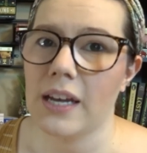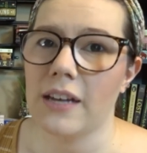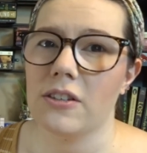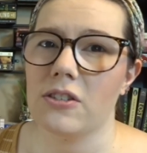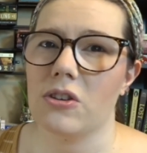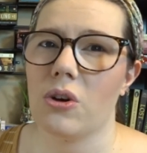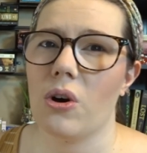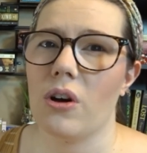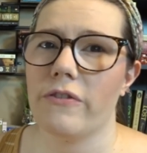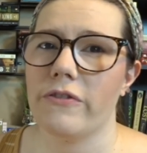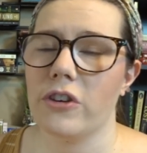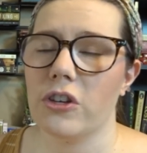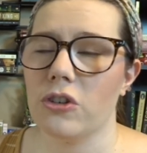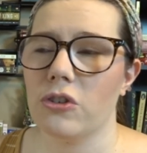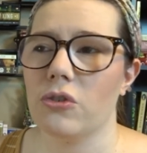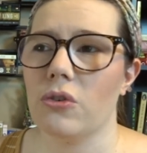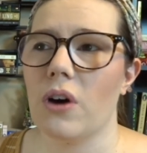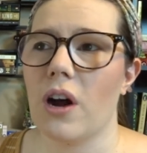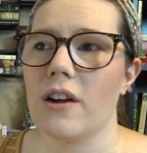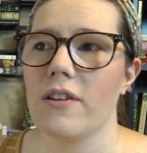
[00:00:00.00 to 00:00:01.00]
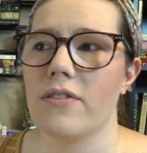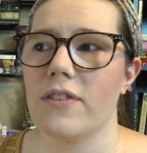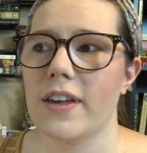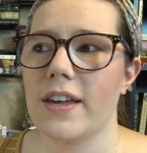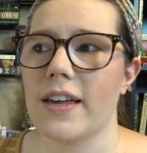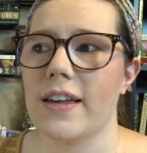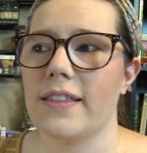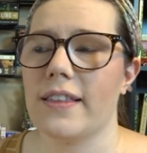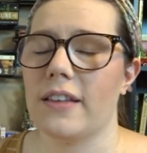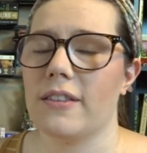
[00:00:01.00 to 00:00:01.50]
So if you are
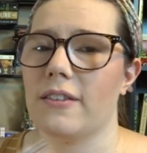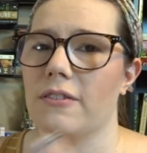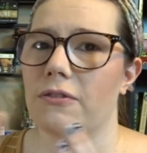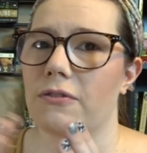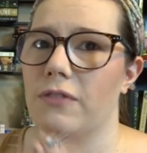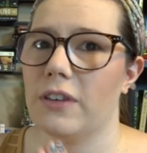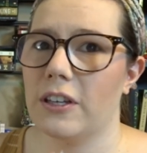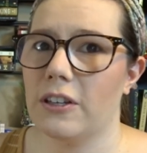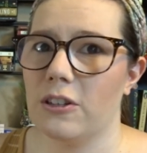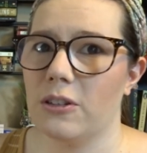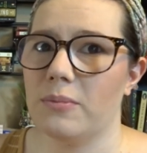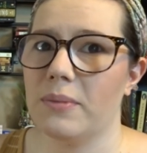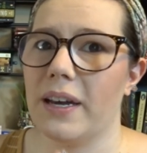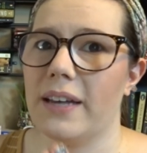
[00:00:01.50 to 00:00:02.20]
thinking that the film